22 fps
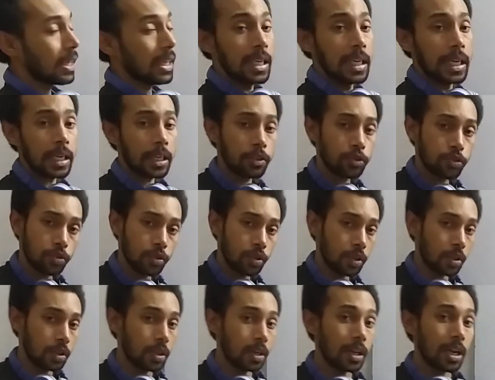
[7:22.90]

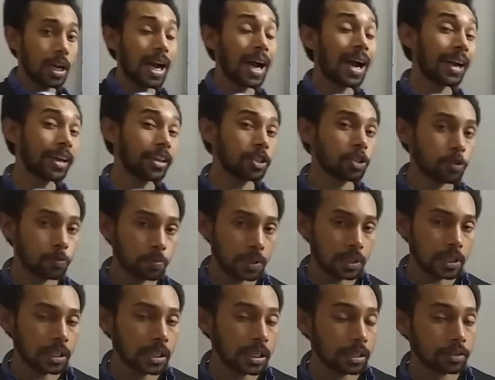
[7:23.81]
electron, high
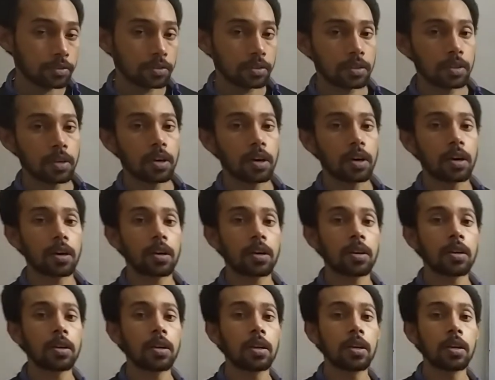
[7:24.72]
speed electron
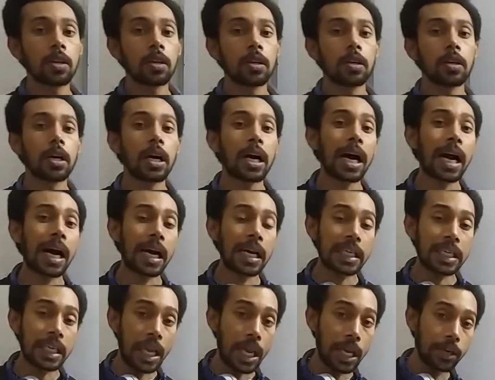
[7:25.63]
or
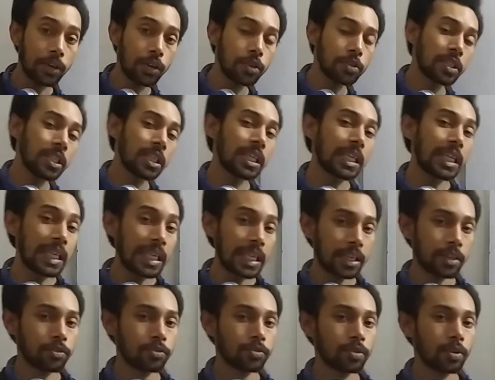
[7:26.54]
high energetic
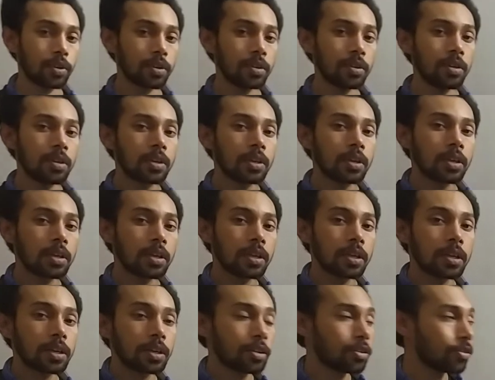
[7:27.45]
electron
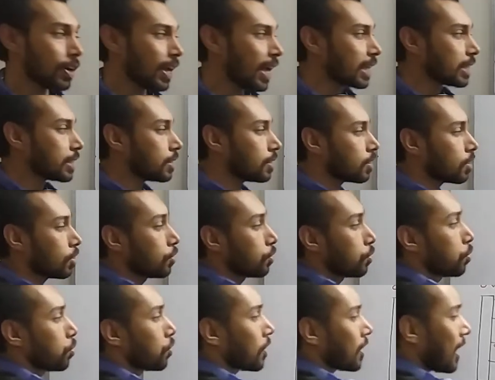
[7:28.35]
crashes
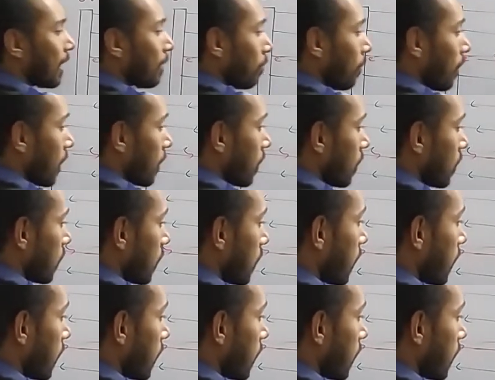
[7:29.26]
onto some metal